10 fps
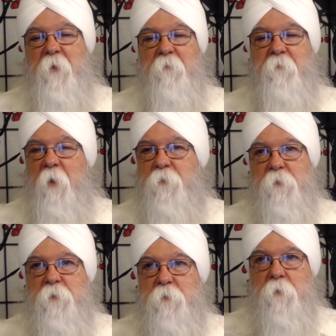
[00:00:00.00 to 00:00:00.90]
perfectly fine. She
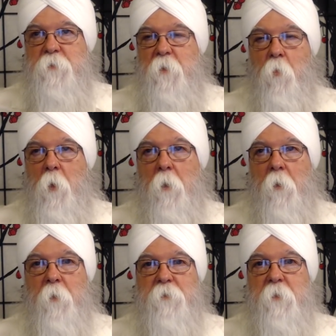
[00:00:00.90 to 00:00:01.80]
just stirs it in water
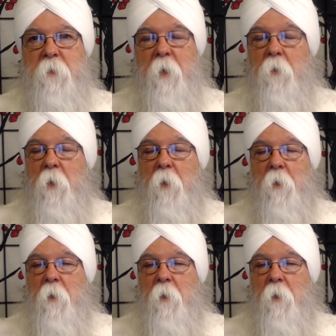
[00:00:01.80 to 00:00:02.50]
and drinks it down.